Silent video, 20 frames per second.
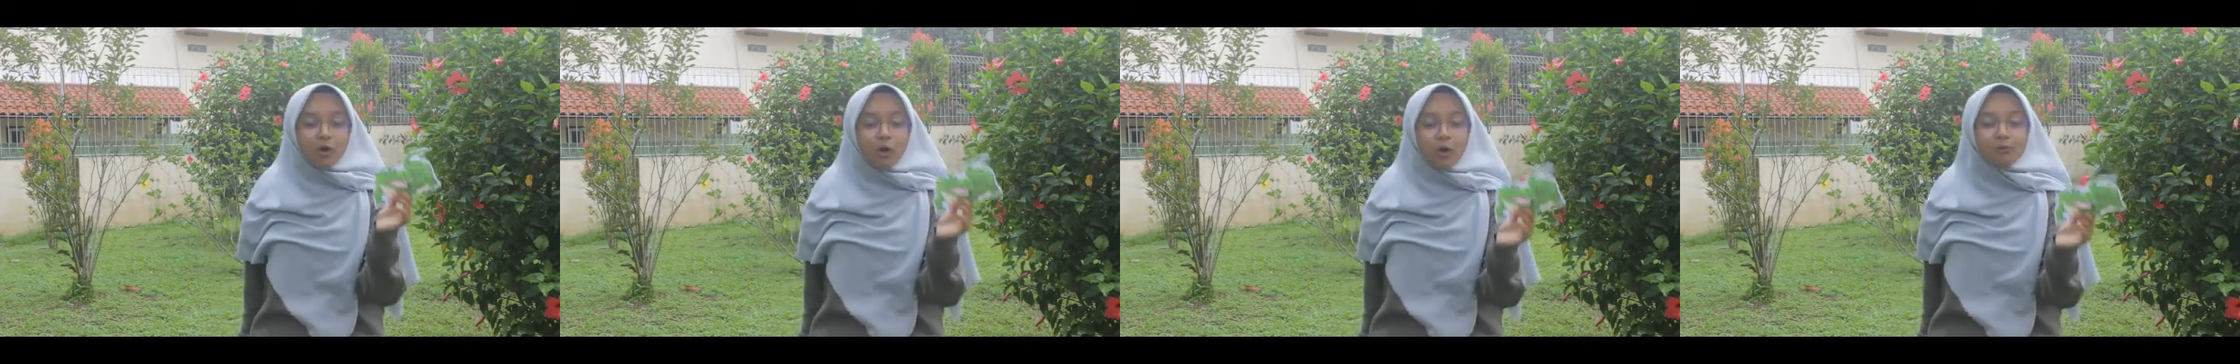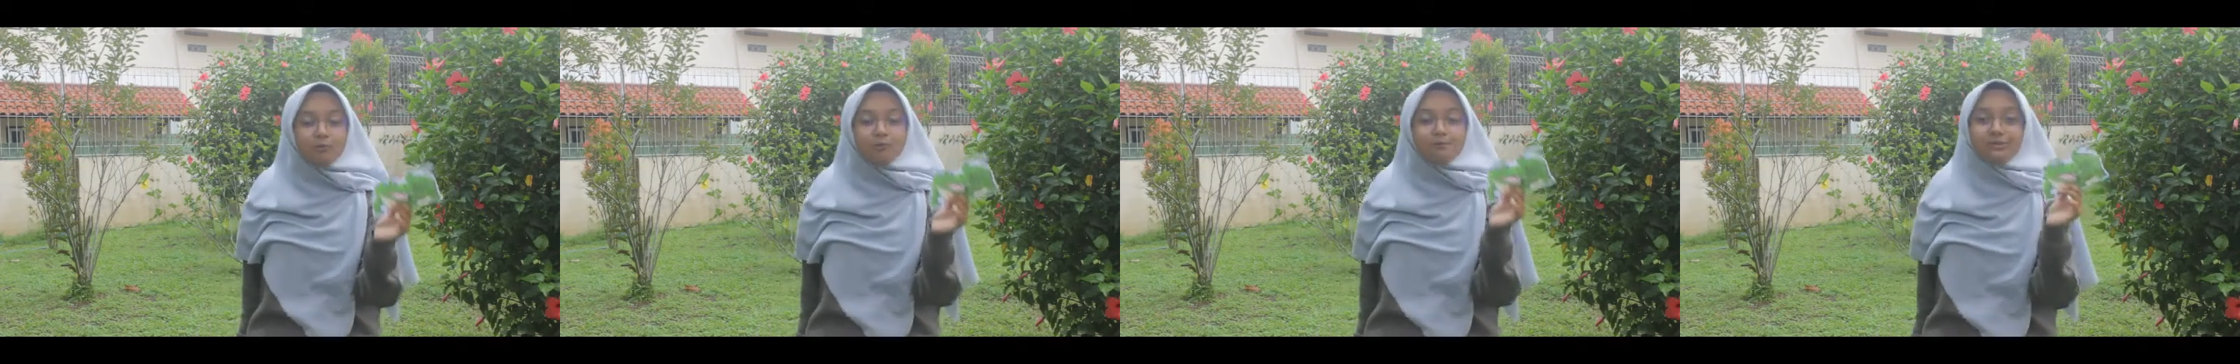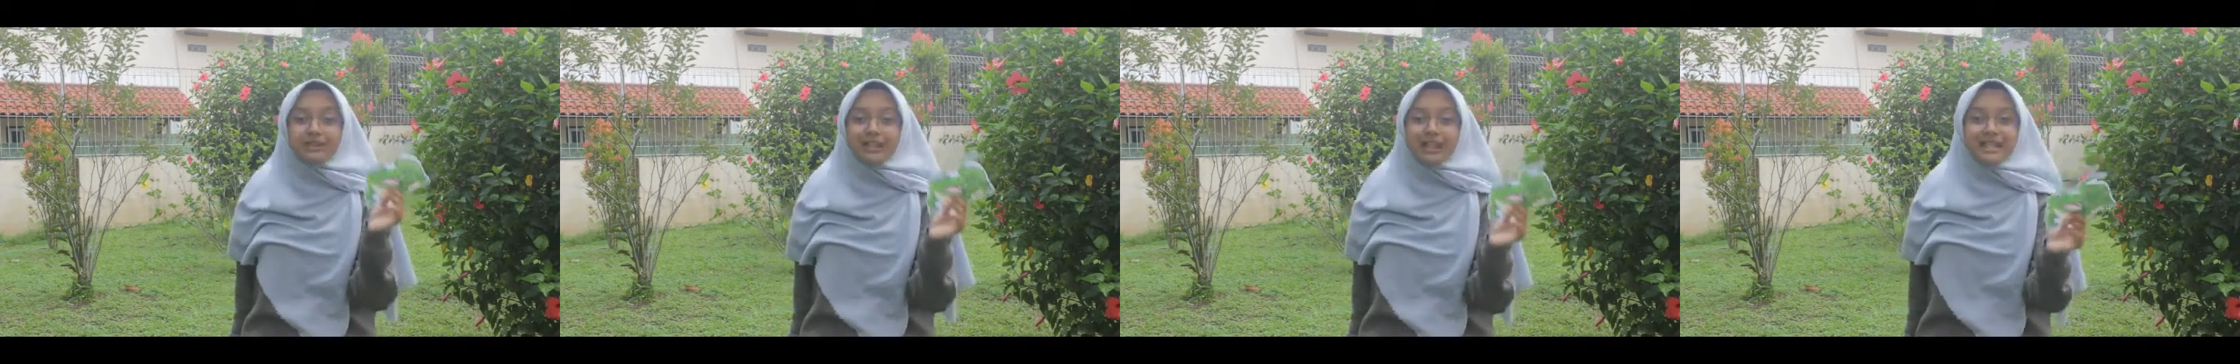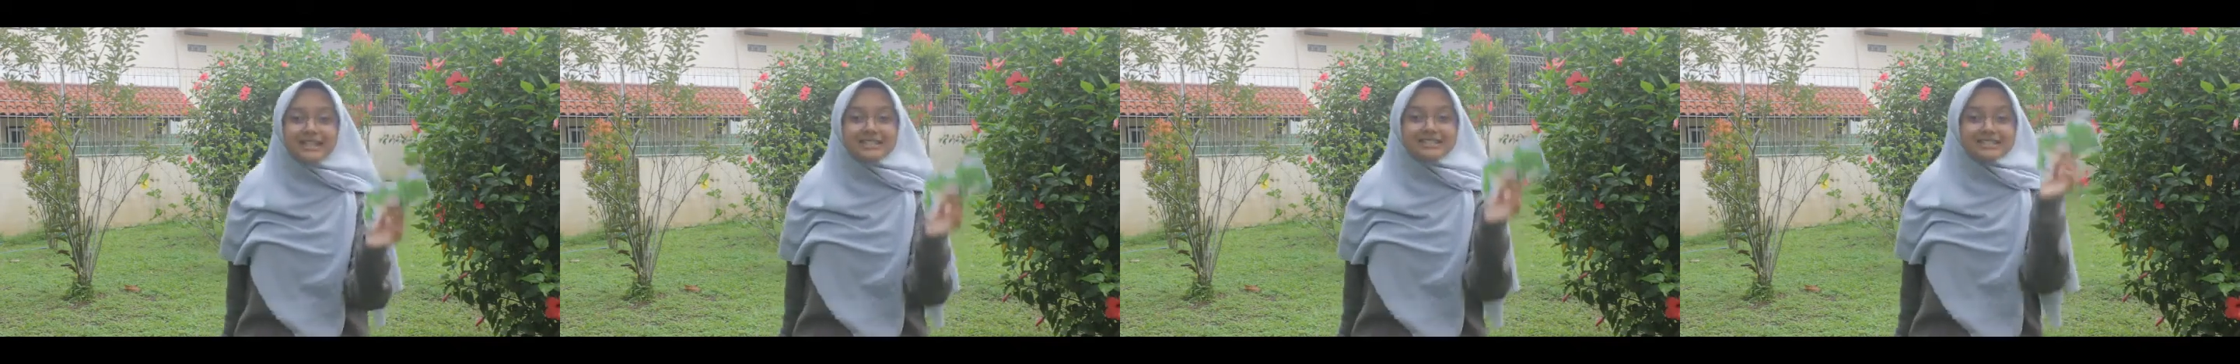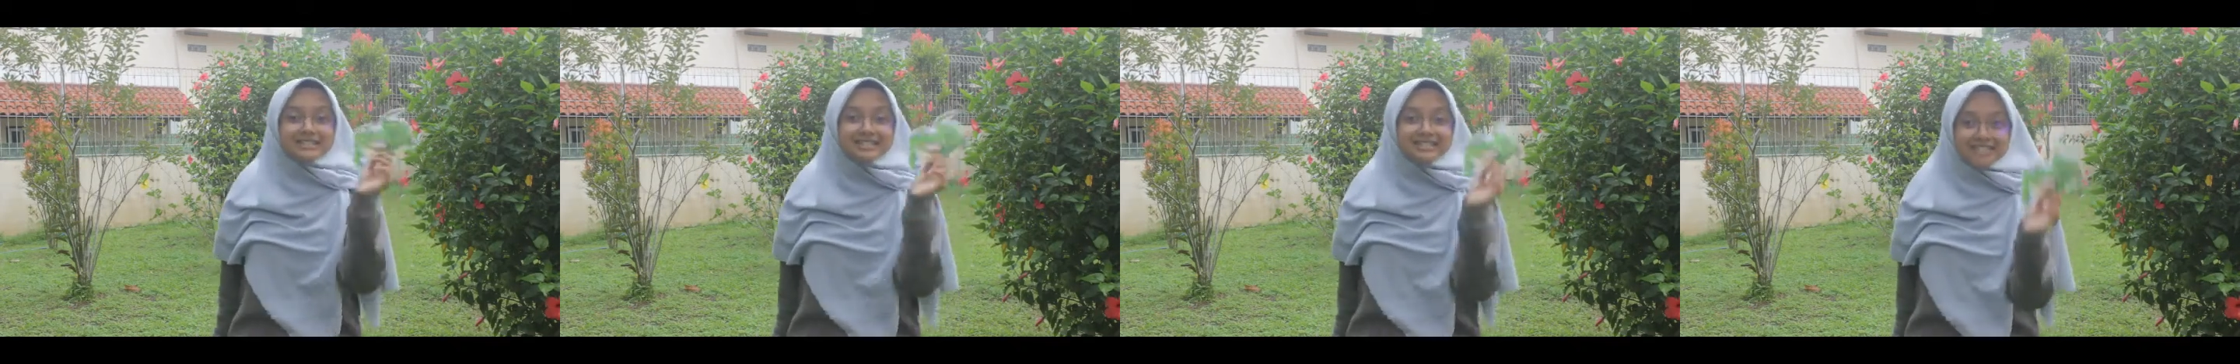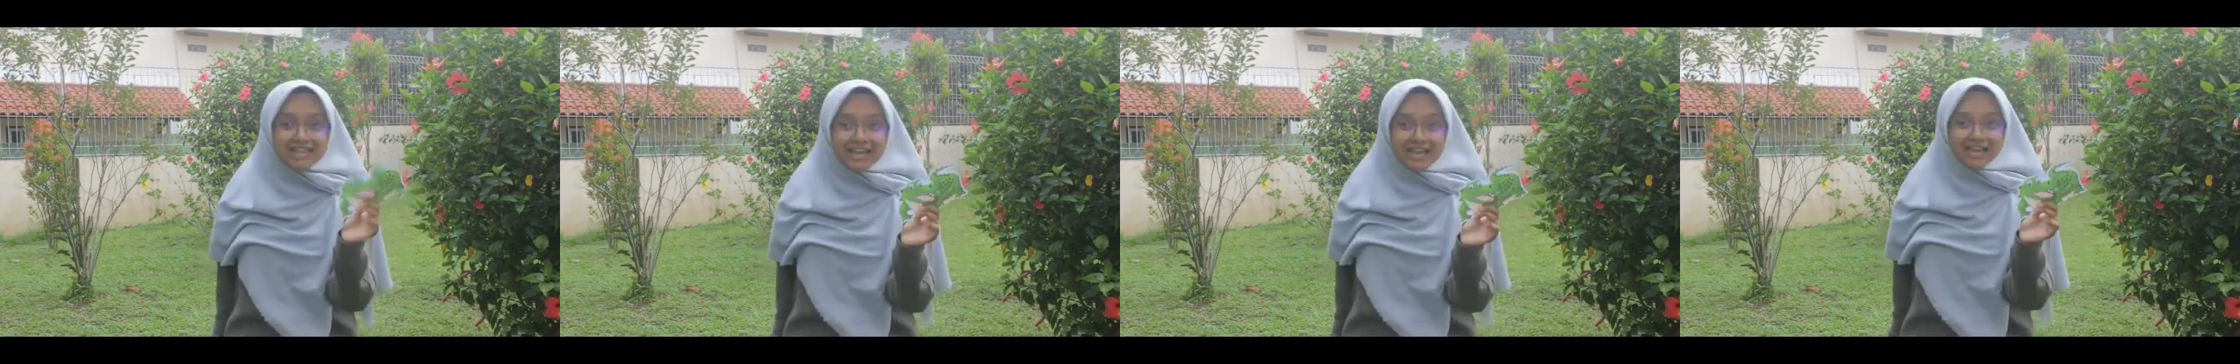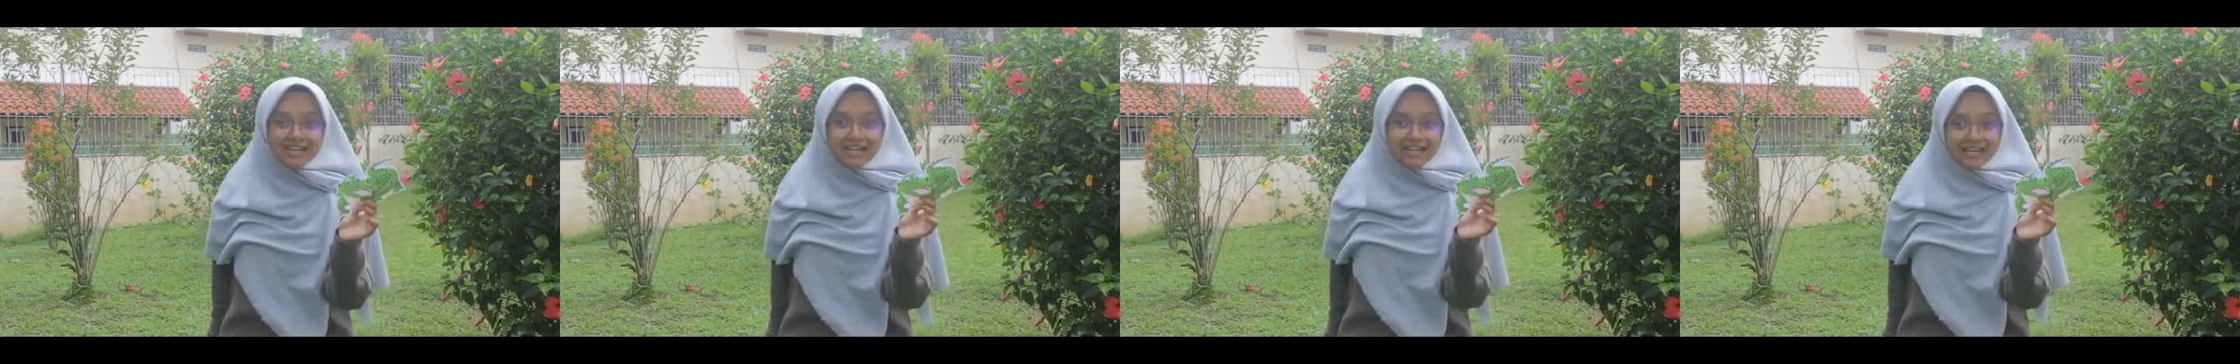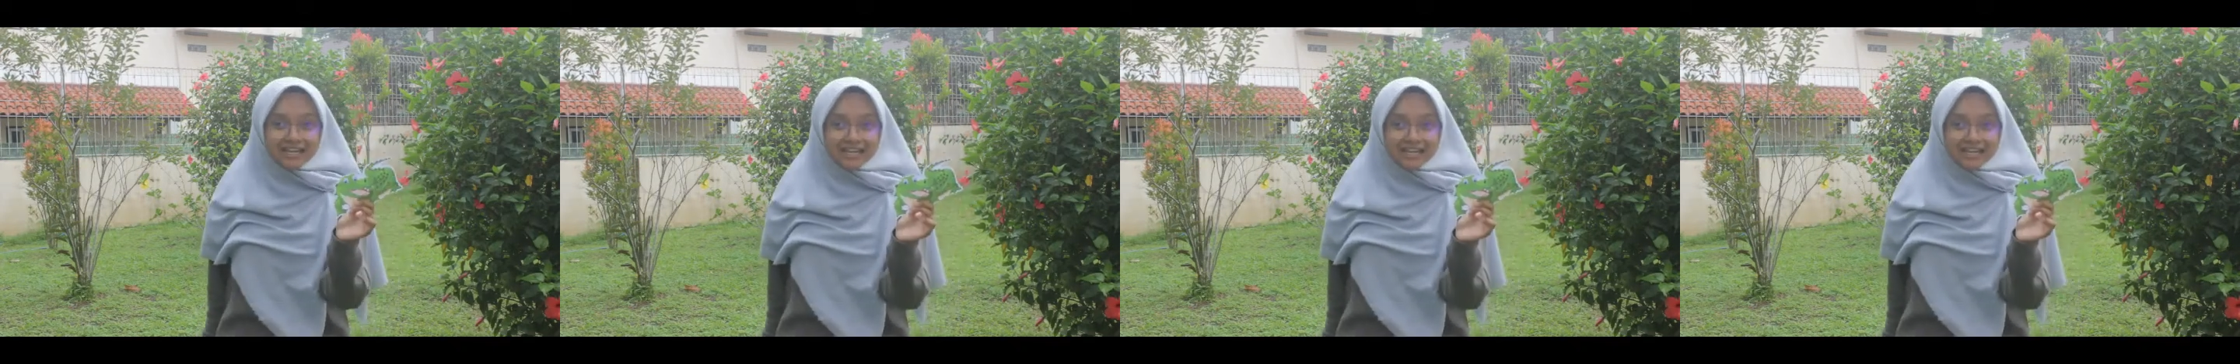own place again.